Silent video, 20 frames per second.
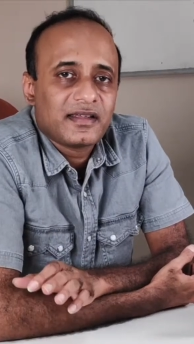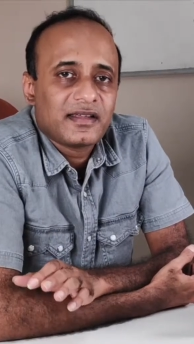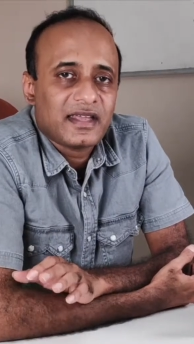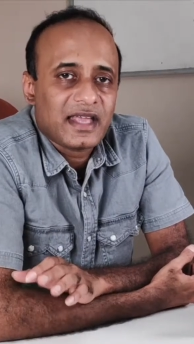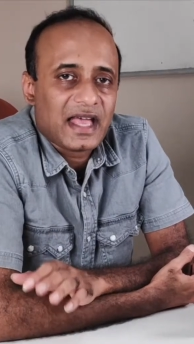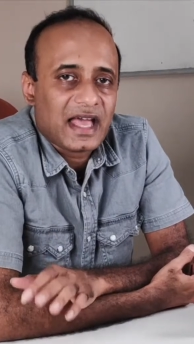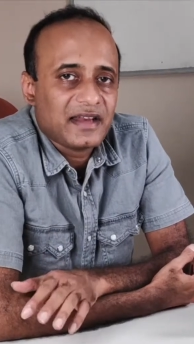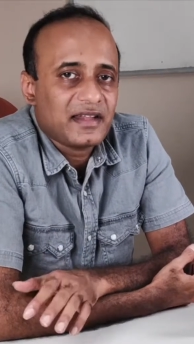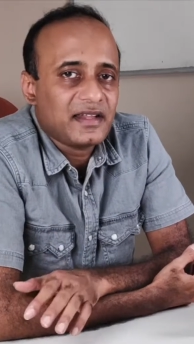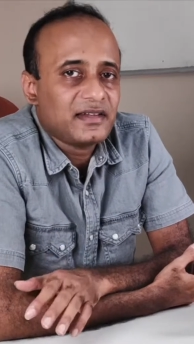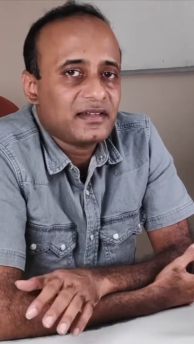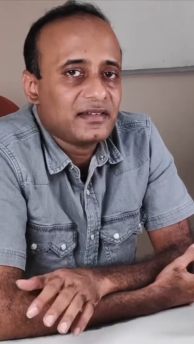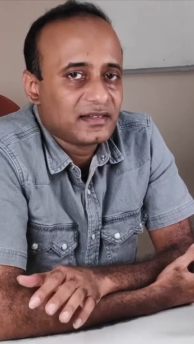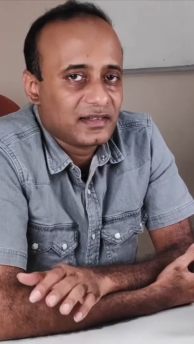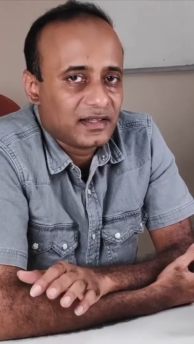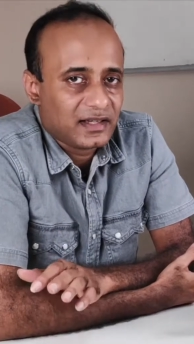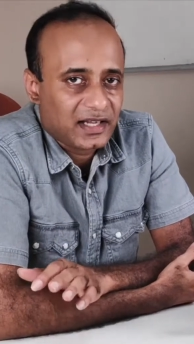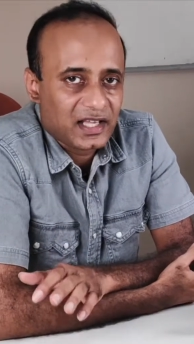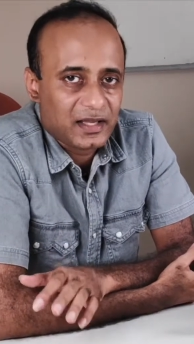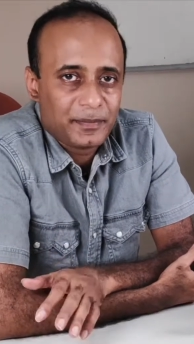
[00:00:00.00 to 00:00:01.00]
Canon
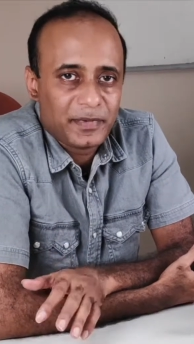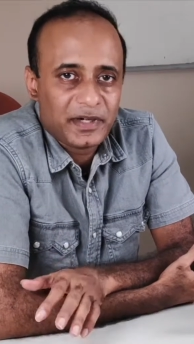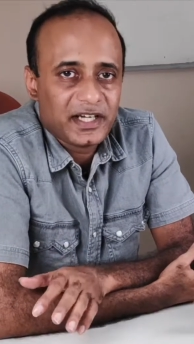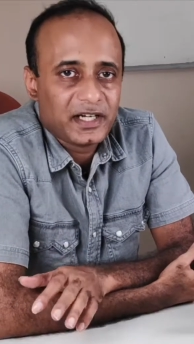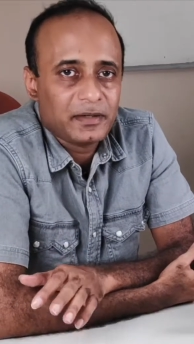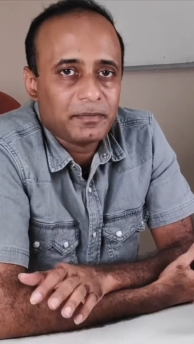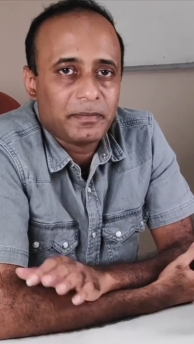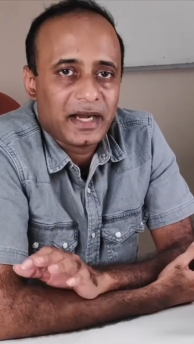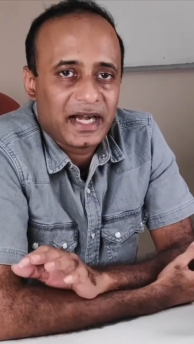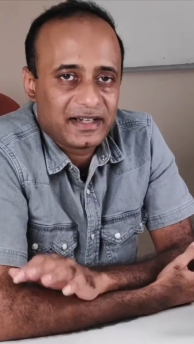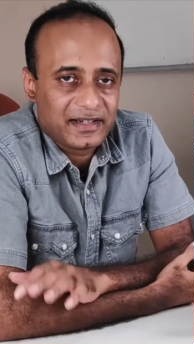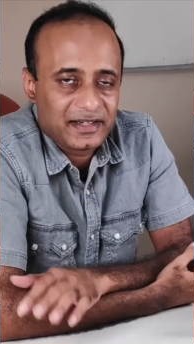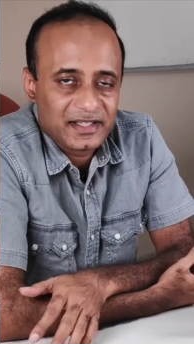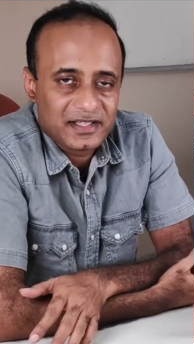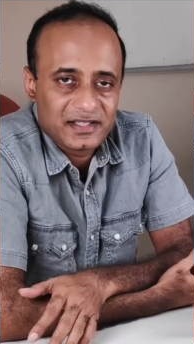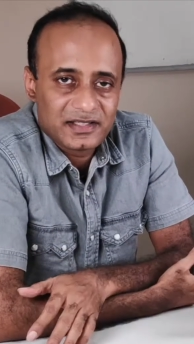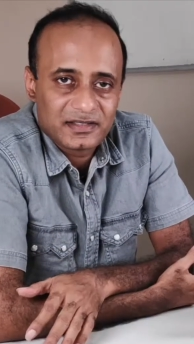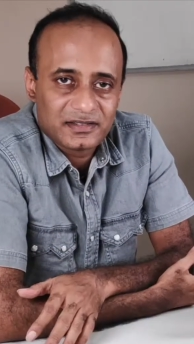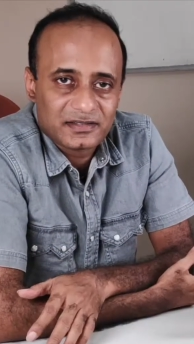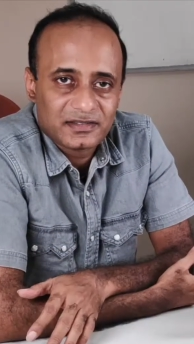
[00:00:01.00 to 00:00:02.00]
recommended
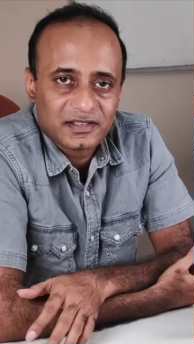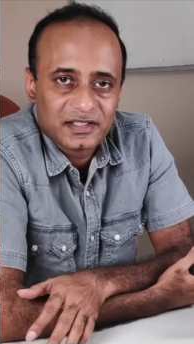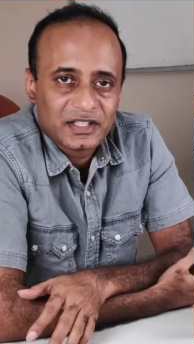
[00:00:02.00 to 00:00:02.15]
batteries.